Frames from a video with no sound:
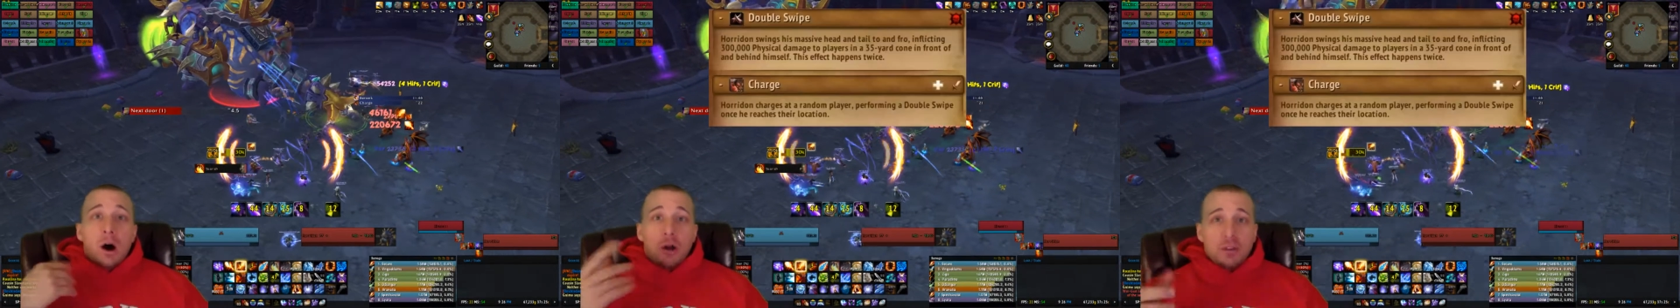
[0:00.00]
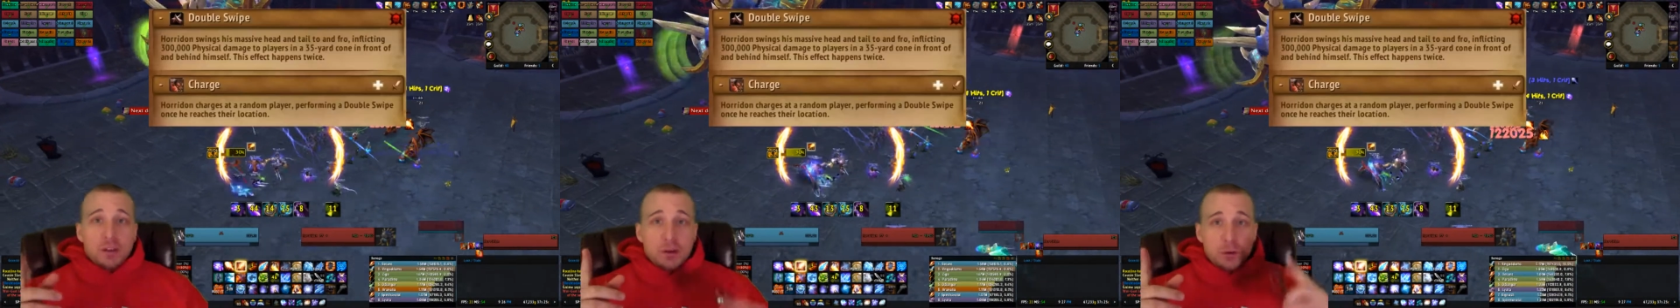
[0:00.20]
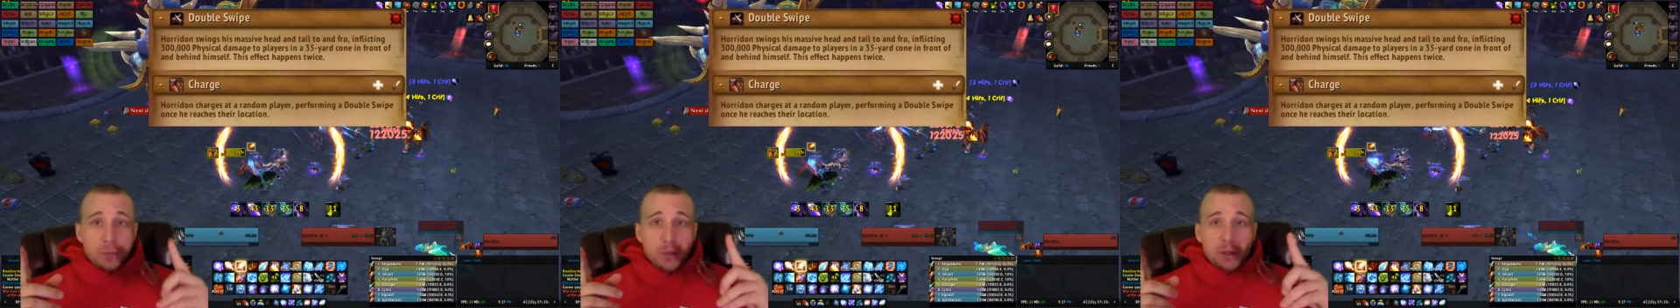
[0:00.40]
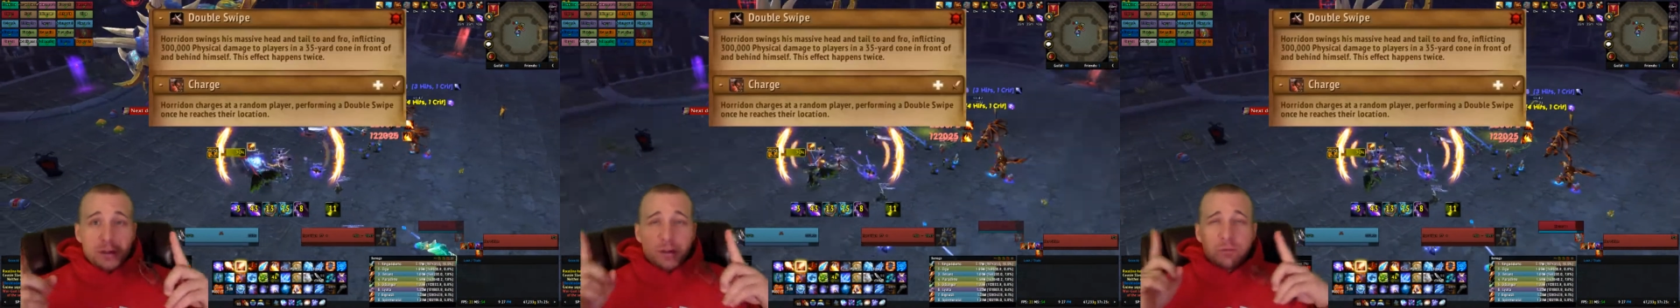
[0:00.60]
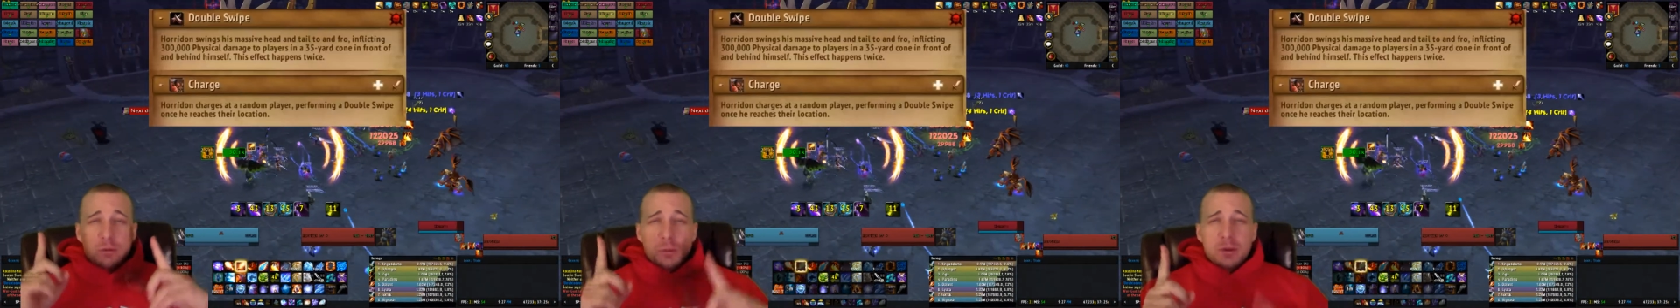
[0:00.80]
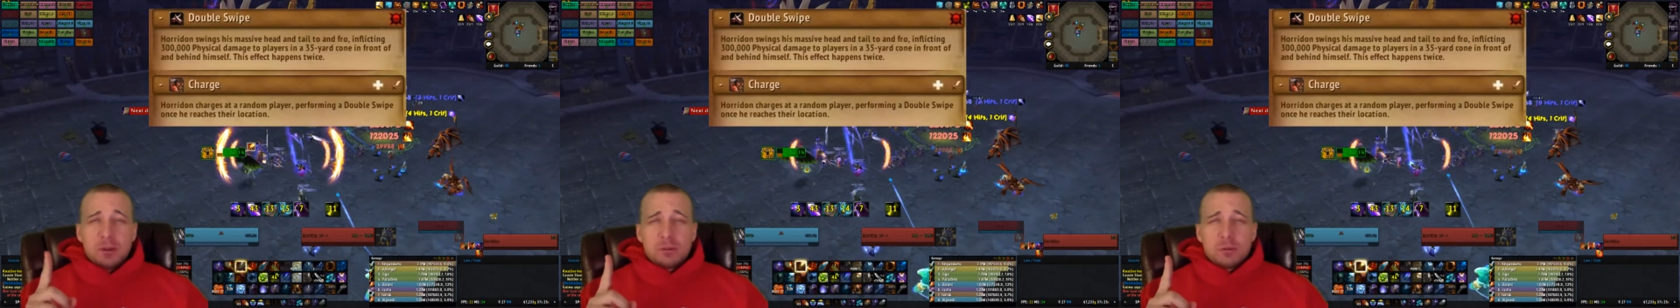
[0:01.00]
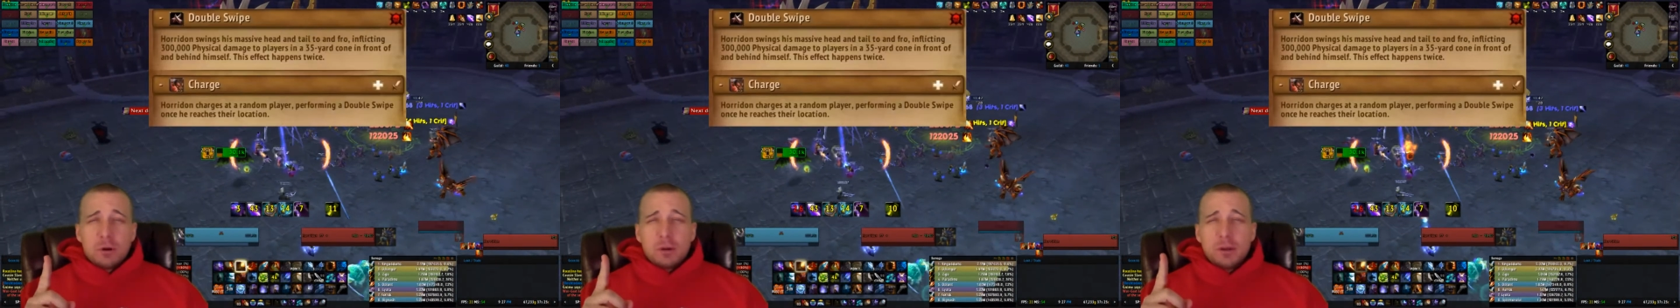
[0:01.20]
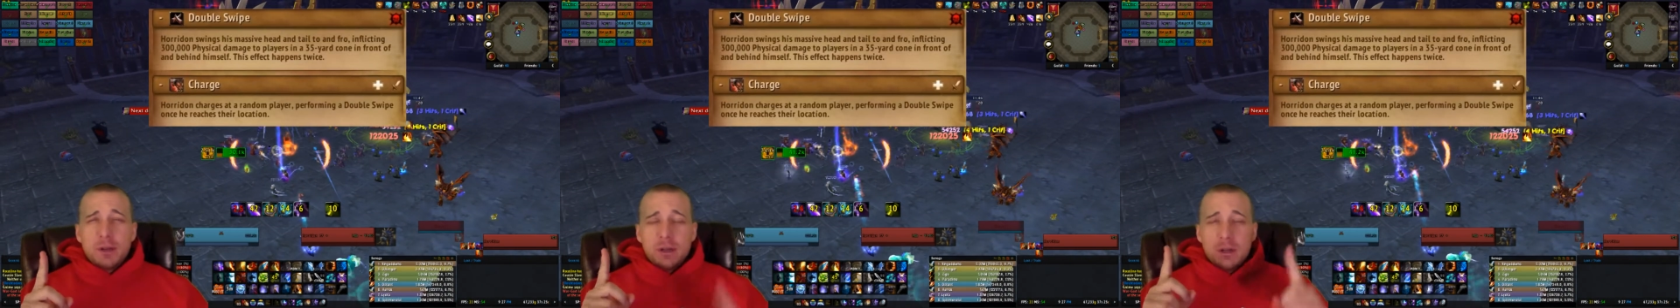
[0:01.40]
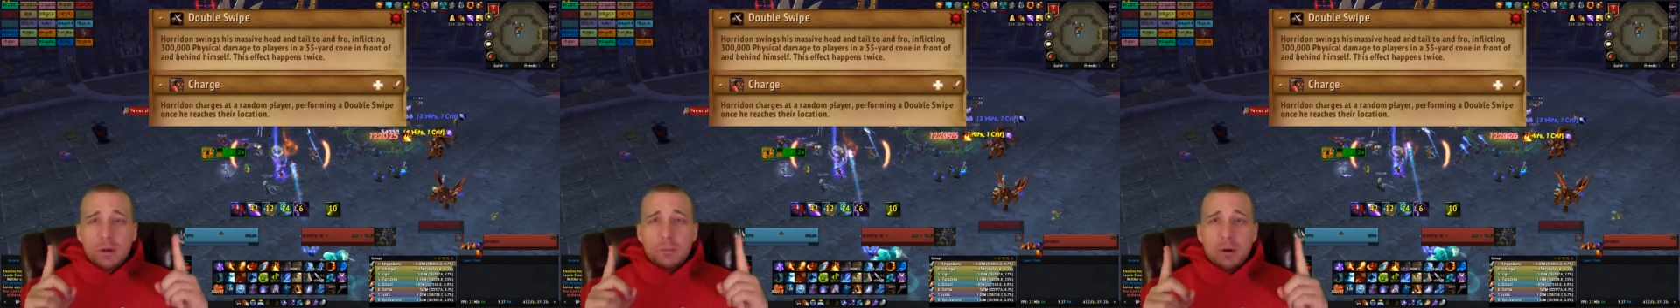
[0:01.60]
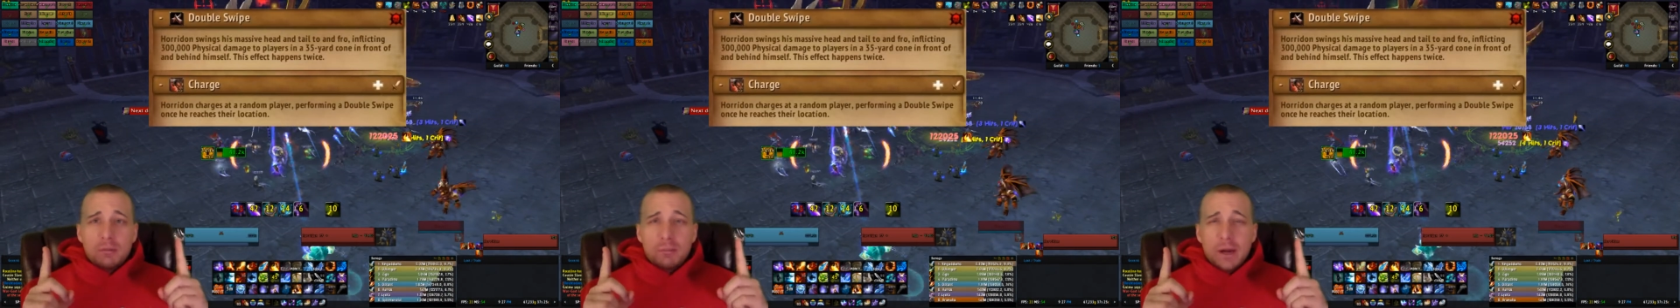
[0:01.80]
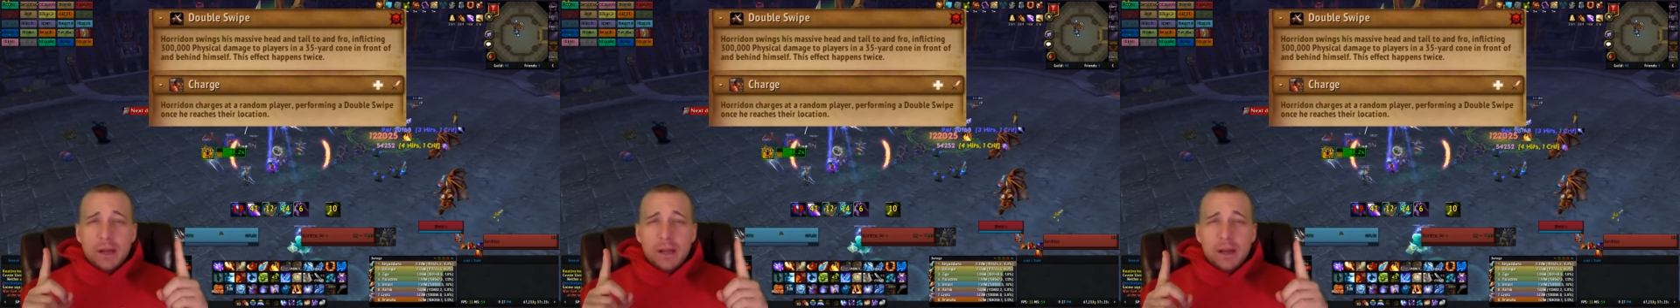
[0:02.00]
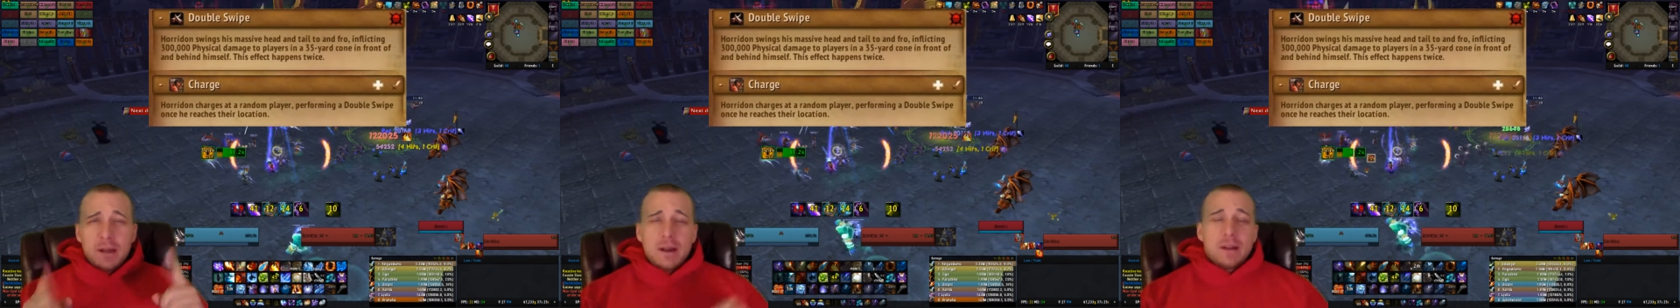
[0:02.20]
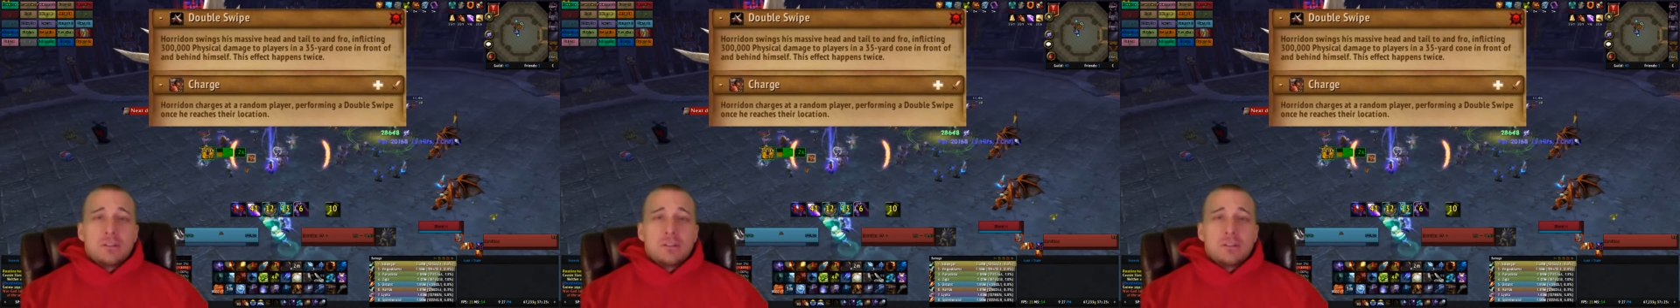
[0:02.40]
All the abilities will be scrolling above my head,